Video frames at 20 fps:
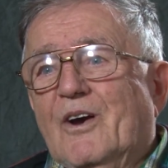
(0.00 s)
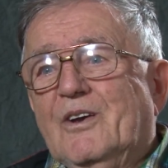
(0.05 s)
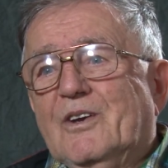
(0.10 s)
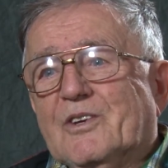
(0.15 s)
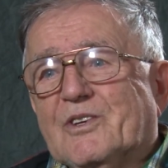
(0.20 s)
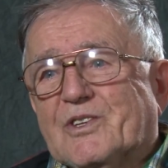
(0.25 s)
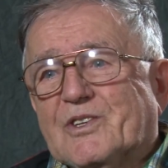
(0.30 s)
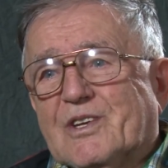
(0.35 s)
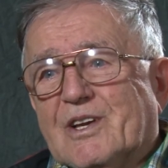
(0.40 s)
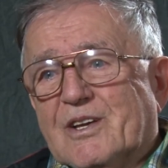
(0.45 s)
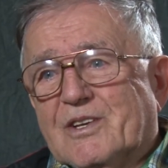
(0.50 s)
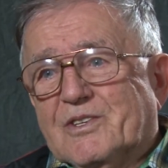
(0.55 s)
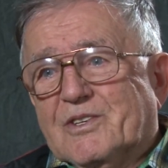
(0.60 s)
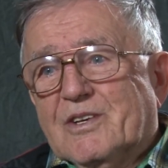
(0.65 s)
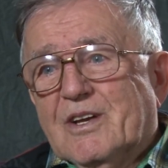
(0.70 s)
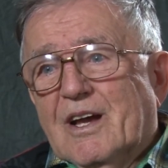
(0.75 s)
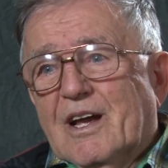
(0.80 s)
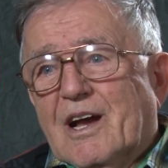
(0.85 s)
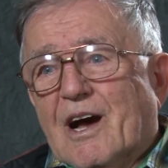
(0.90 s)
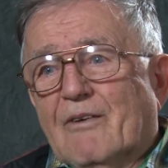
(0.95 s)
It
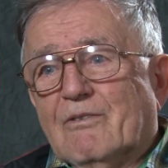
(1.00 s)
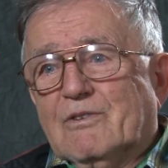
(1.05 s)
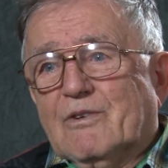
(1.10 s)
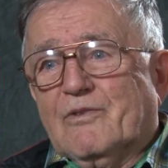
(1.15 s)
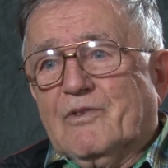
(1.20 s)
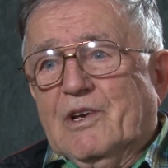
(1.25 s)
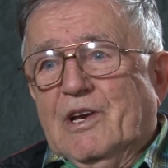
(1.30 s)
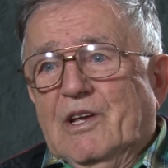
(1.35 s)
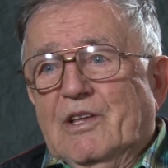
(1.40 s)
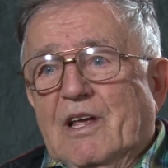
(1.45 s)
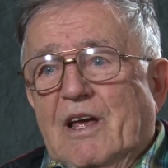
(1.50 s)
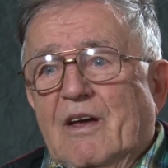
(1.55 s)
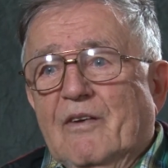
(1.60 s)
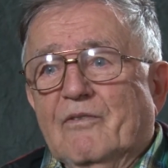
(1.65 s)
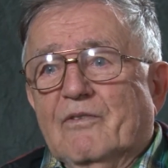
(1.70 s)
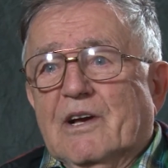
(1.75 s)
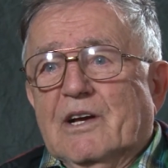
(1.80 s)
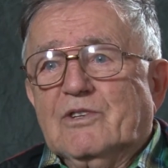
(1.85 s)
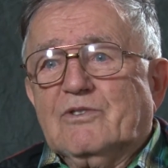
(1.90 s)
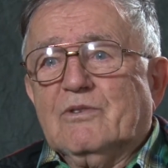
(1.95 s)
says, I was a
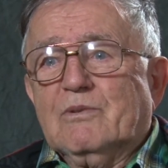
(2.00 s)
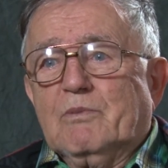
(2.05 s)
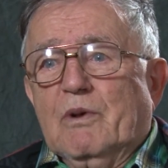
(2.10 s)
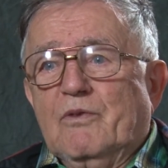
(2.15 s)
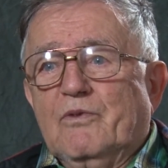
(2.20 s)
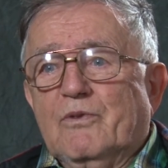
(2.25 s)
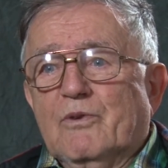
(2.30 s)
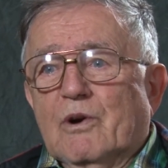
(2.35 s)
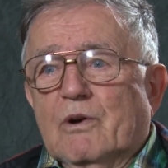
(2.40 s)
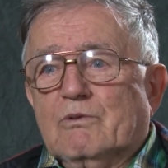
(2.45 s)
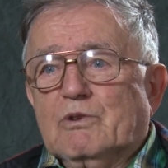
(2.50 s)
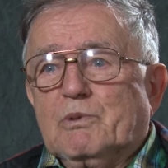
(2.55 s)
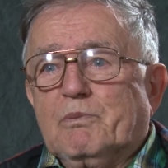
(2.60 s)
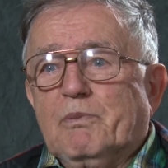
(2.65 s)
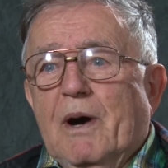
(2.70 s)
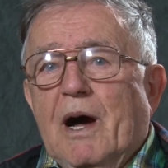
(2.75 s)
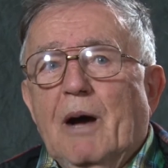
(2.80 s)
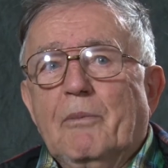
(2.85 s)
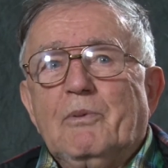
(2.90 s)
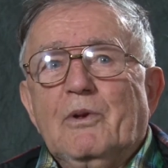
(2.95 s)
Vietnam veteran before it was
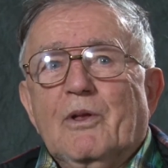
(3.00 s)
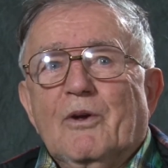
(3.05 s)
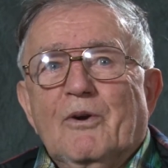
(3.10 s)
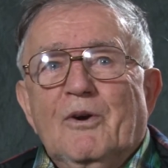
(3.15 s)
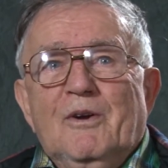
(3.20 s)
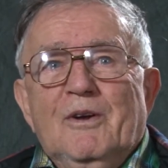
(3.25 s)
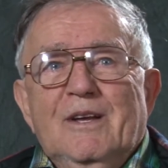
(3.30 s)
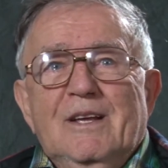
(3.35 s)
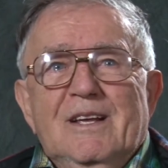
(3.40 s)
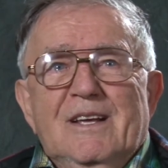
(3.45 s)
popular.